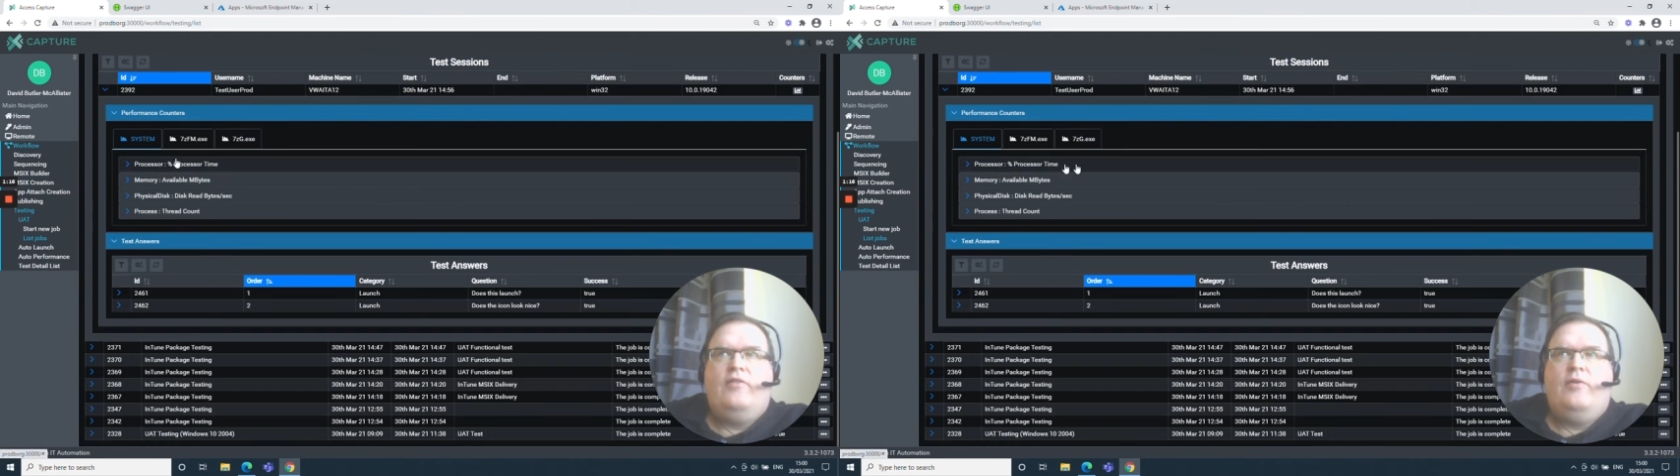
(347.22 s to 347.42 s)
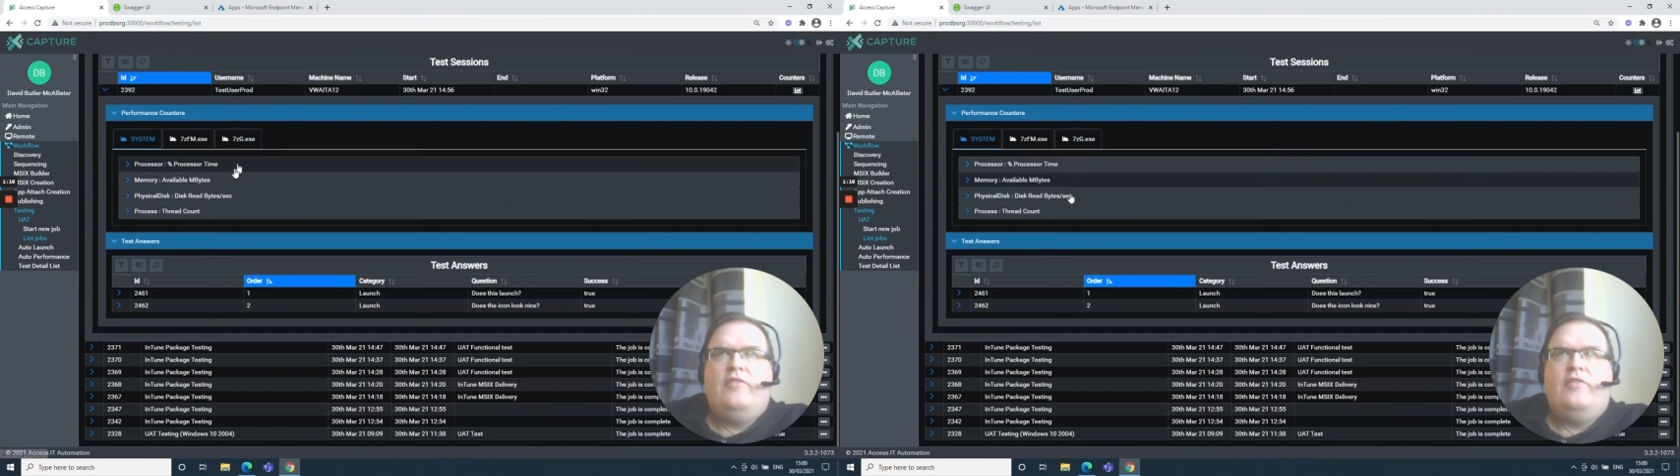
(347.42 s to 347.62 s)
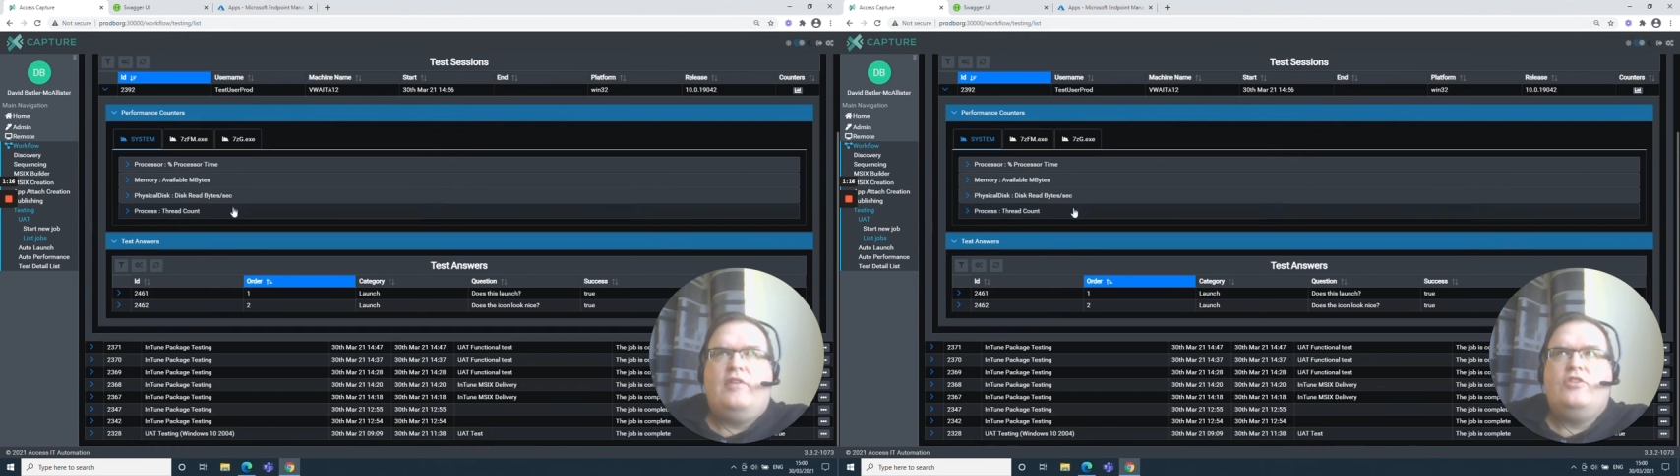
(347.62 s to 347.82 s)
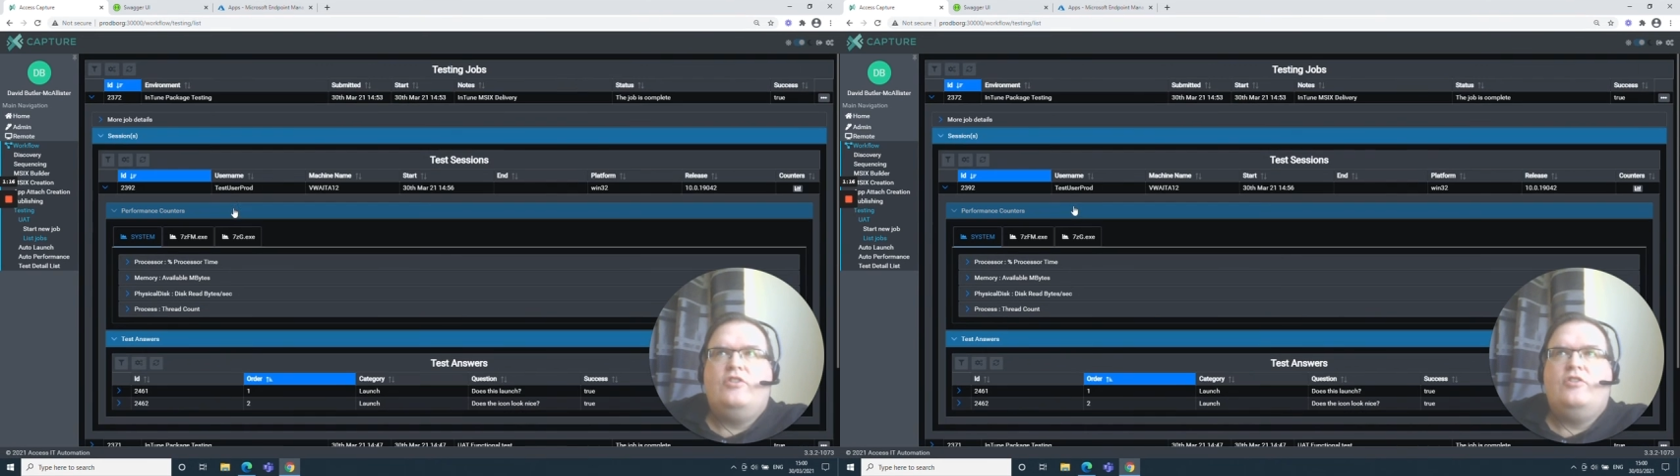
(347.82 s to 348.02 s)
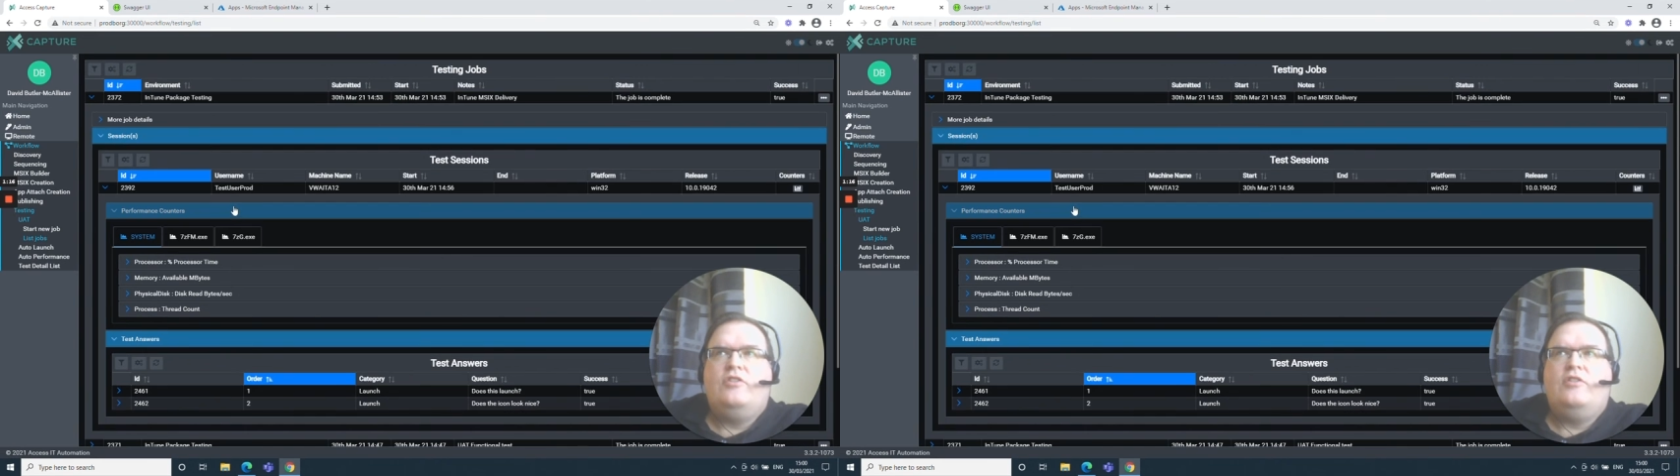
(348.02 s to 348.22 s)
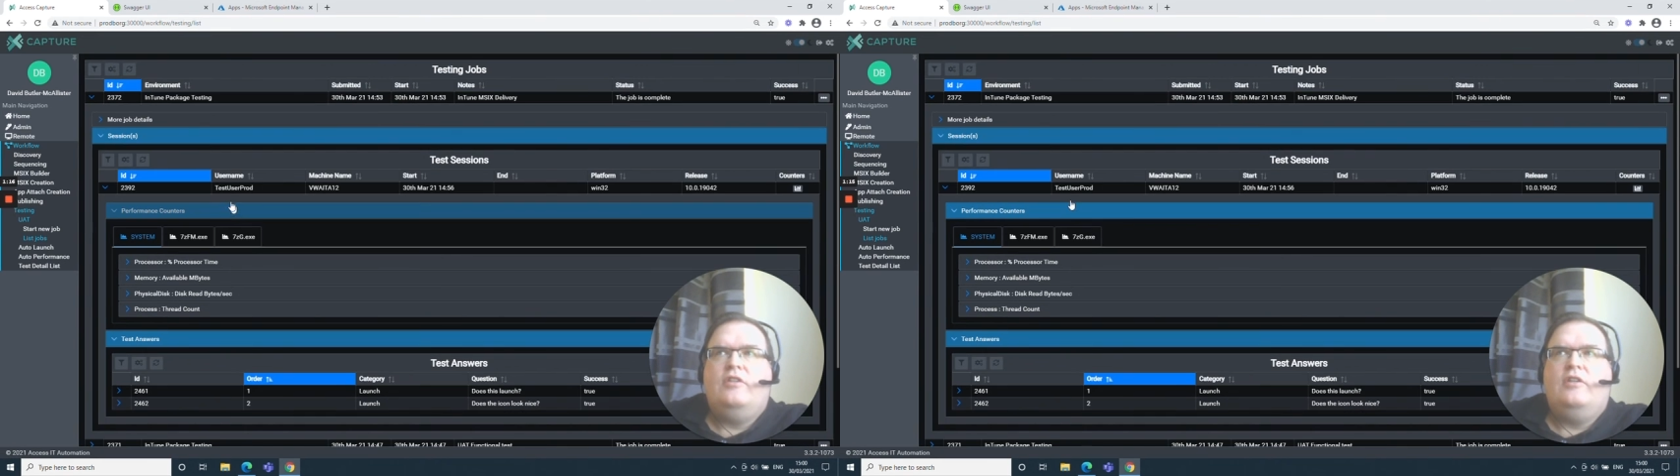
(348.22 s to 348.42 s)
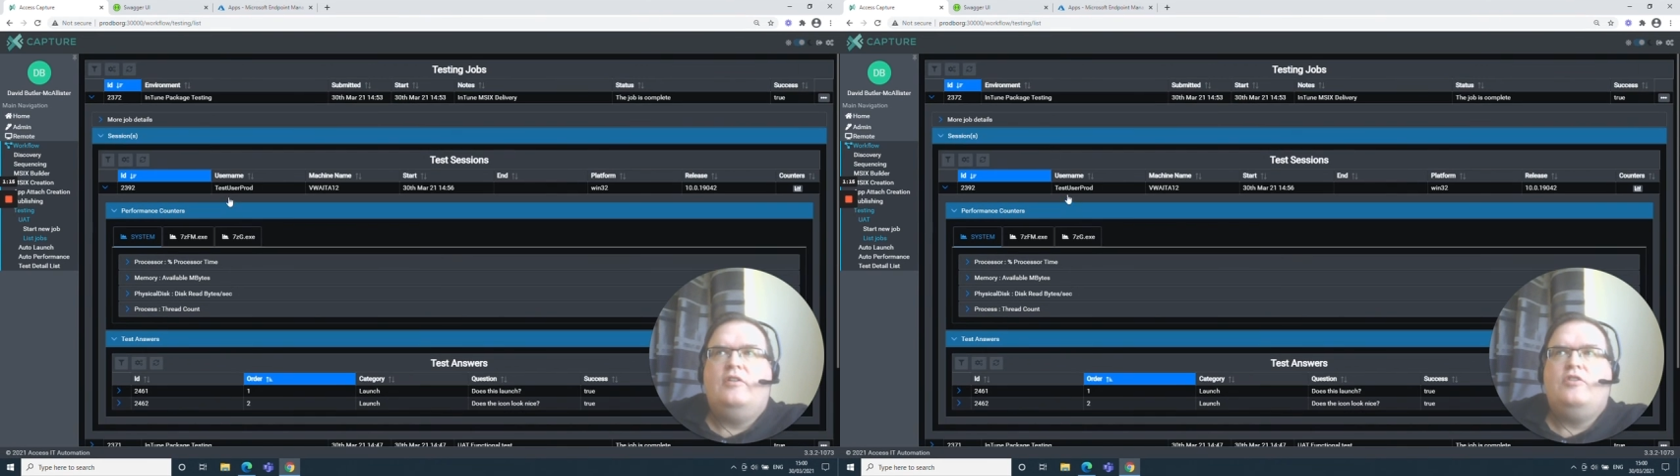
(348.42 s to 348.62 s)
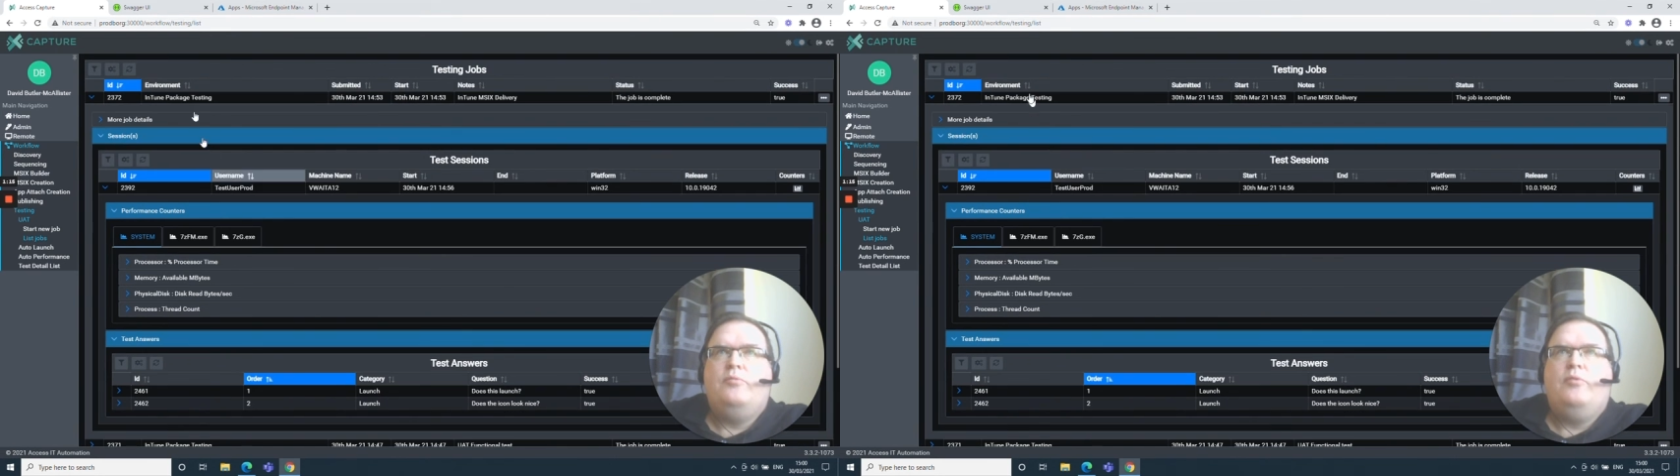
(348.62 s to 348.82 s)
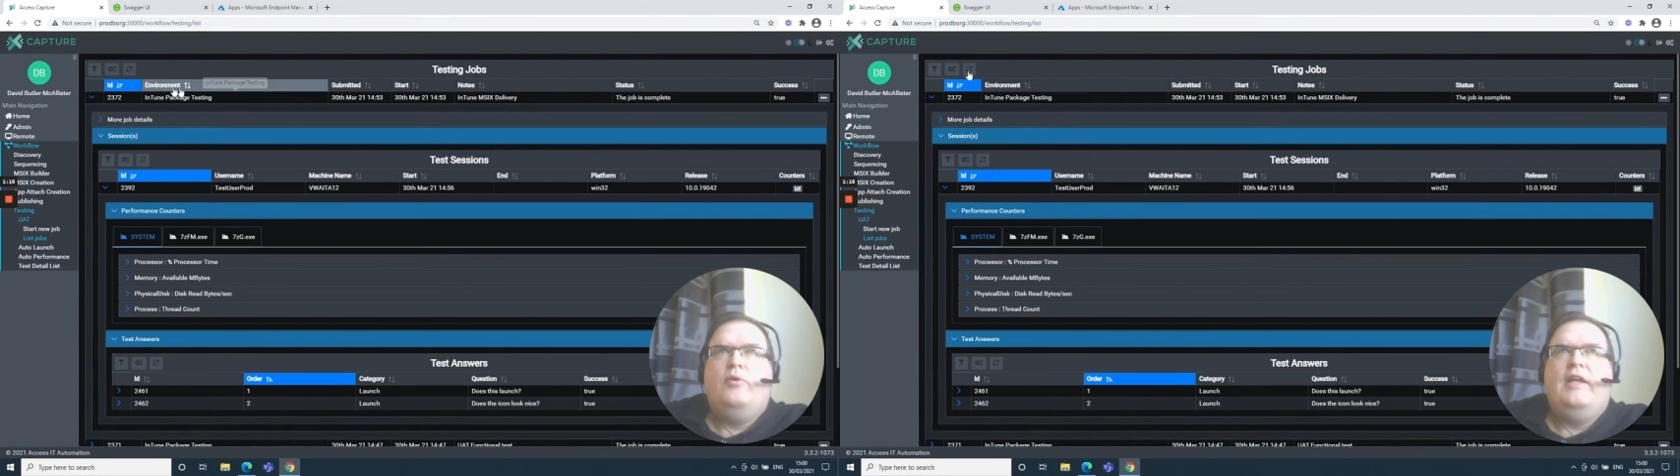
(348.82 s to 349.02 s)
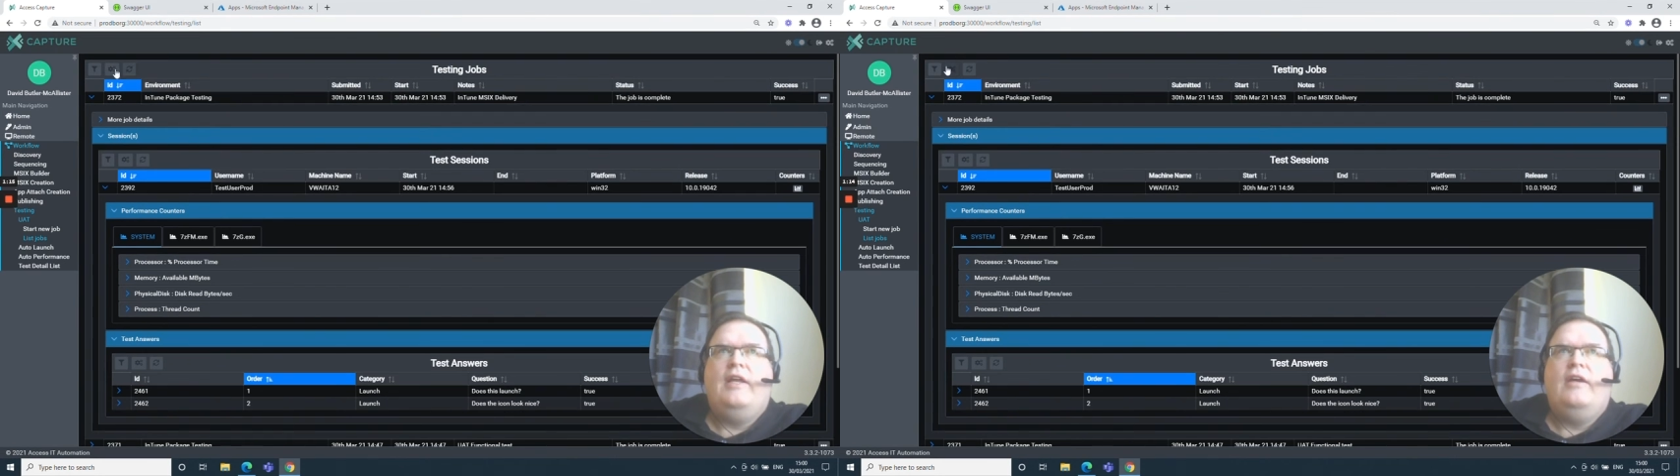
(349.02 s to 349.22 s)
other things just to
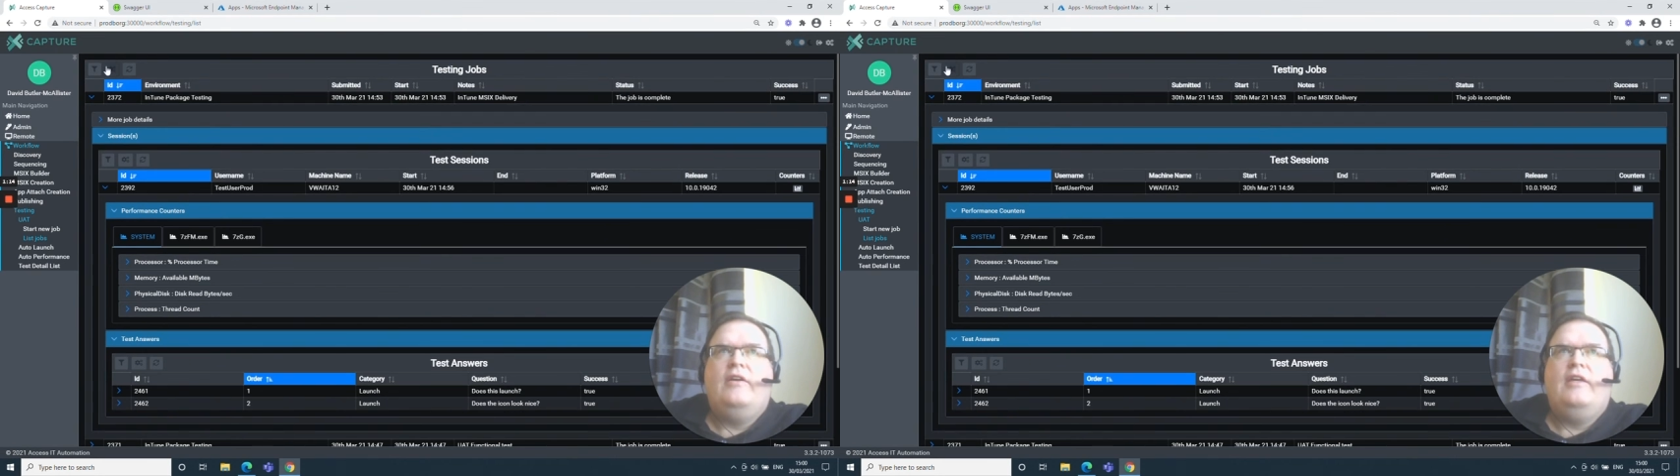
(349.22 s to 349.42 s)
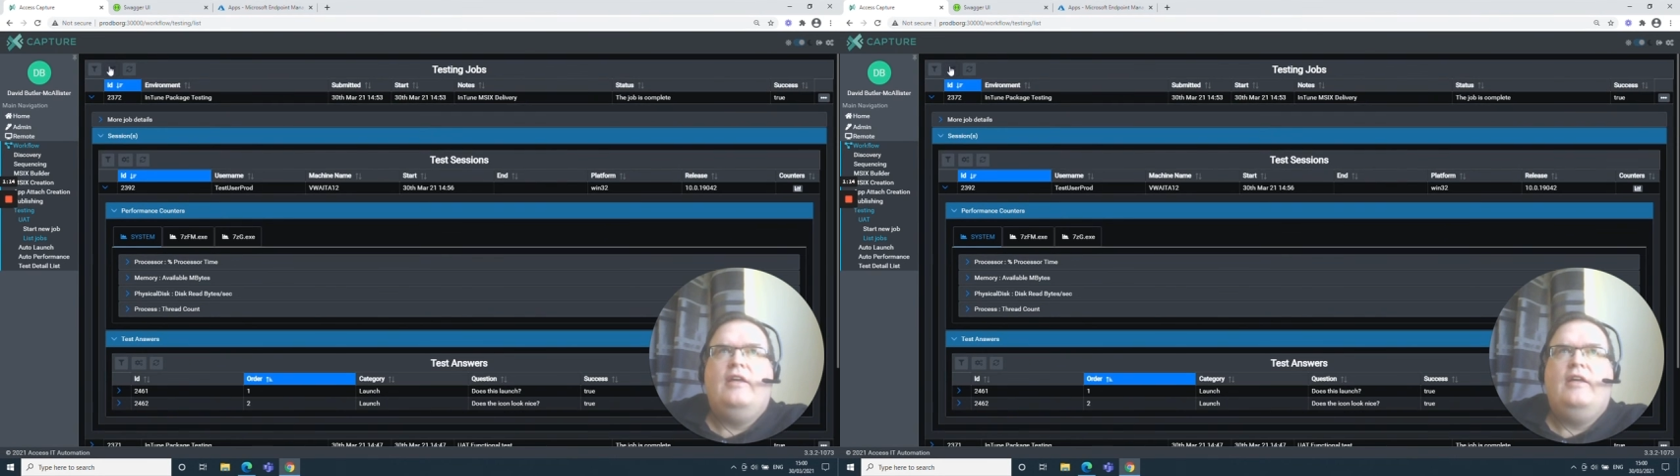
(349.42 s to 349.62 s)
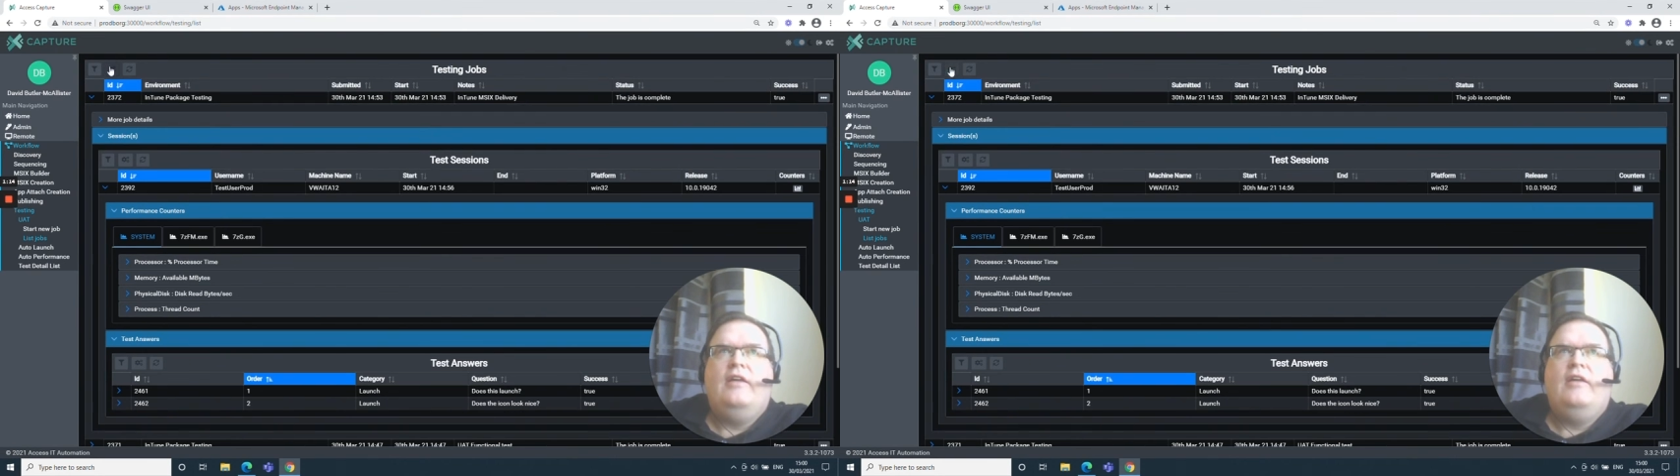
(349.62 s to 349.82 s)
point out here.